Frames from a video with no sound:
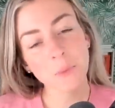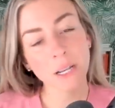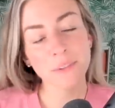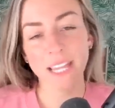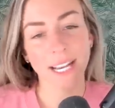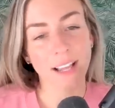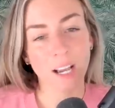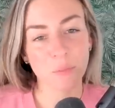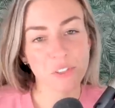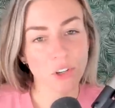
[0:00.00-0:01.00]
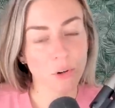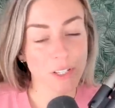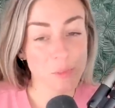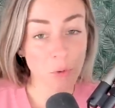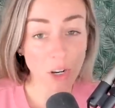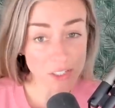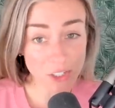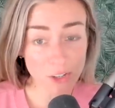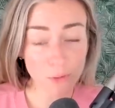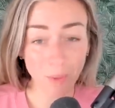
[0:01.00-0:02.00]
Money with Katie episode is brought to
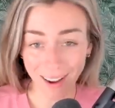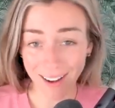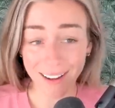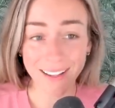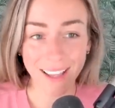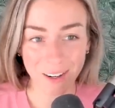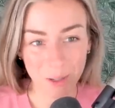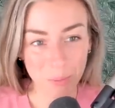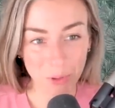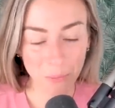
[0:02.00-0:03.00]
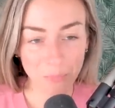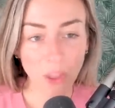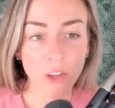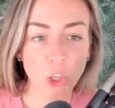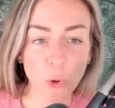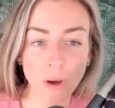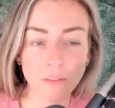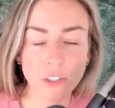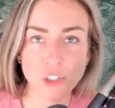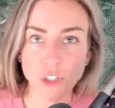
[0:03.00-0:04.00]
you by Caribou. You
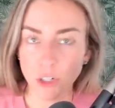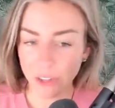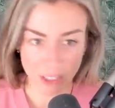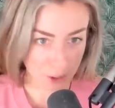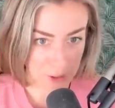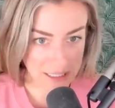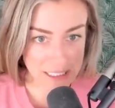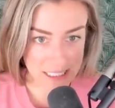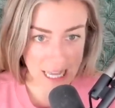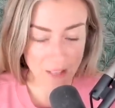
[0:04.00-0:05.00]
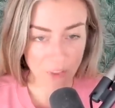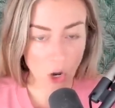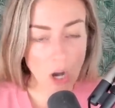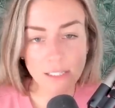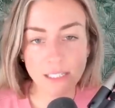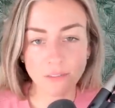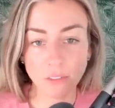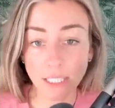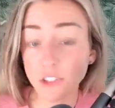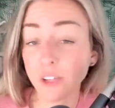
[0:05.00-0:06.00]
have surely noticed that the cost of
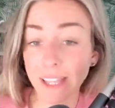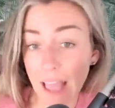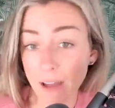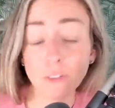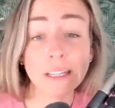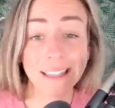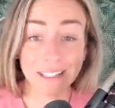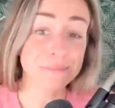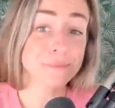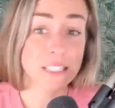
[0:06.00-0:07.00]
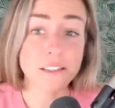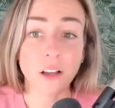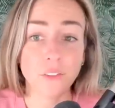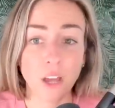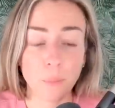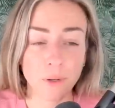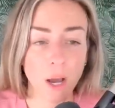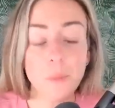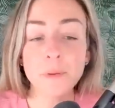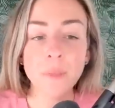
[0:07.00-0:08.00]
literally everything is on the up and
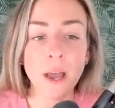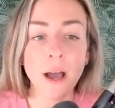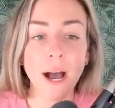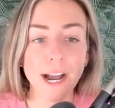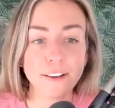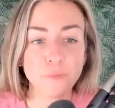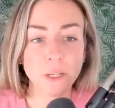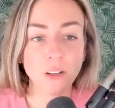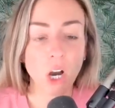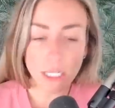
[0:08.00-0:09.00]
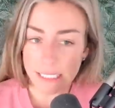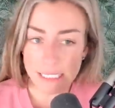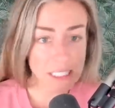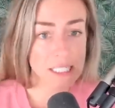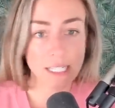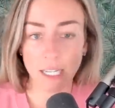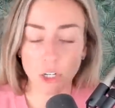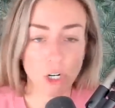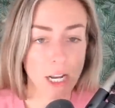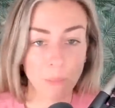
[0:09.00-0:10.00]
up. I've been constantly
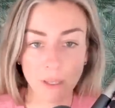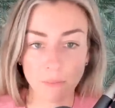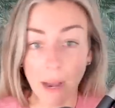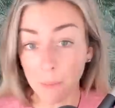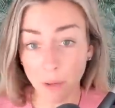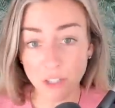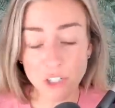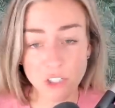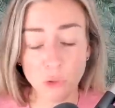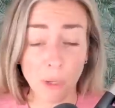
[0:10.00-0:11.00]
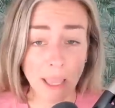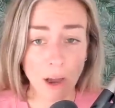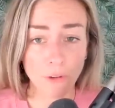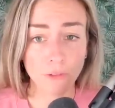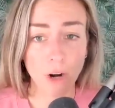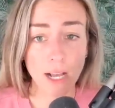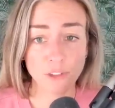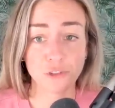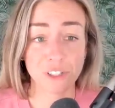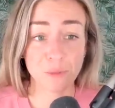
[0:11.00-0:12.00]
tinkering with my budget to account for
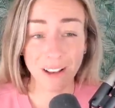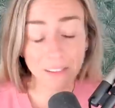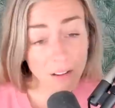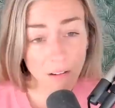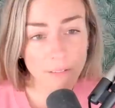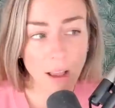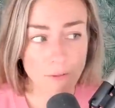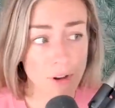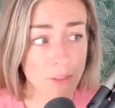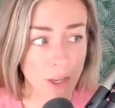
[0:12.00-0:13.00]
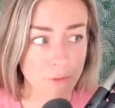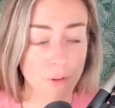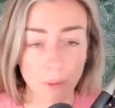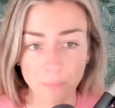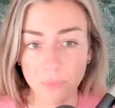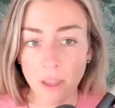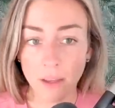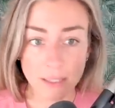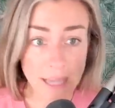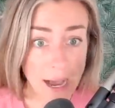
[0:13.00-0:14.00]
extra spending on everything from
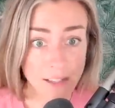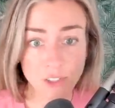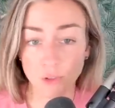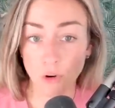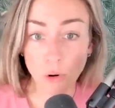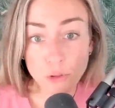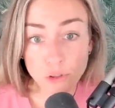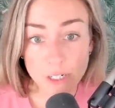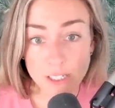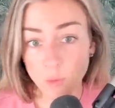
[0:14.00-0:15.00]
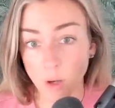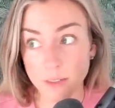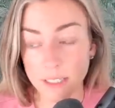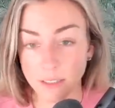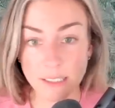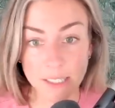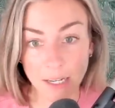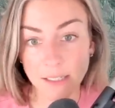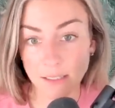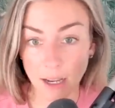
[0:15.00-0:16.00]
gas to groceries while still
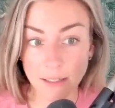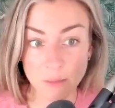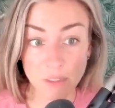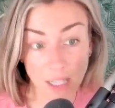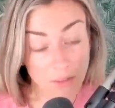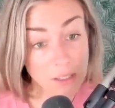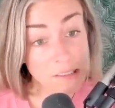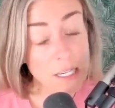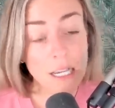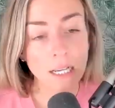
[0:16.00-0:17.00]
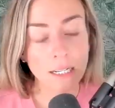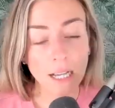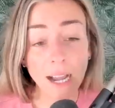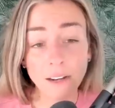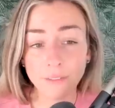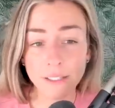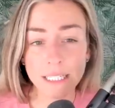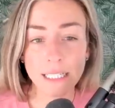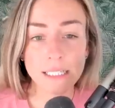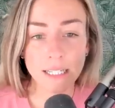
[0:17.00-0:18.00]
setting aside some savings. It kind of feels
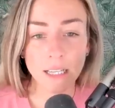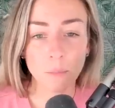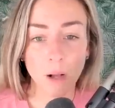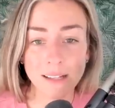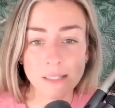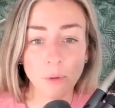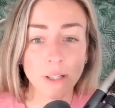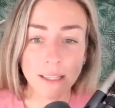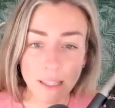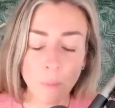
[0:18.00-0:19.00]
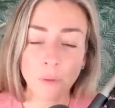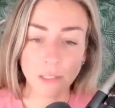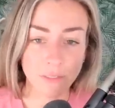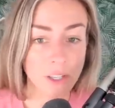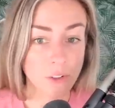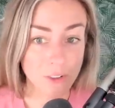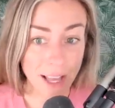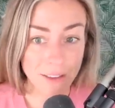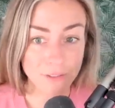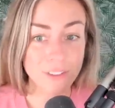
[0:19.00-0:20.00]
like it's getting impossible to keep living your
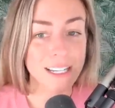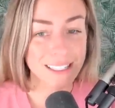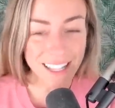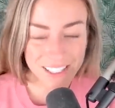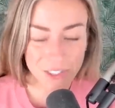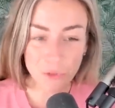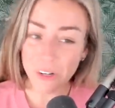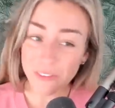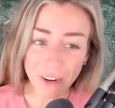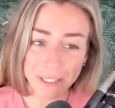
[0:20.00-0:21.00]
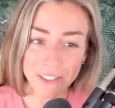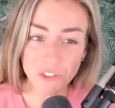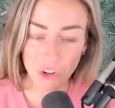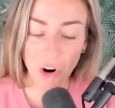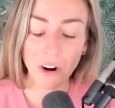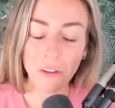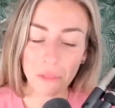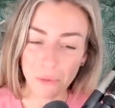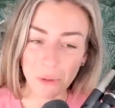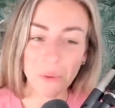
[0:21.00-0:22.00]
life unless you refinance your car
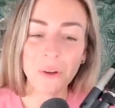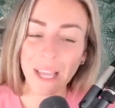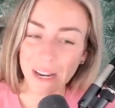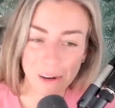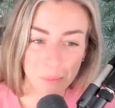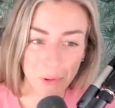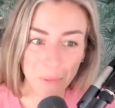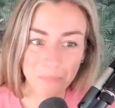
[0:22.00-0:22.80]
through Caribou.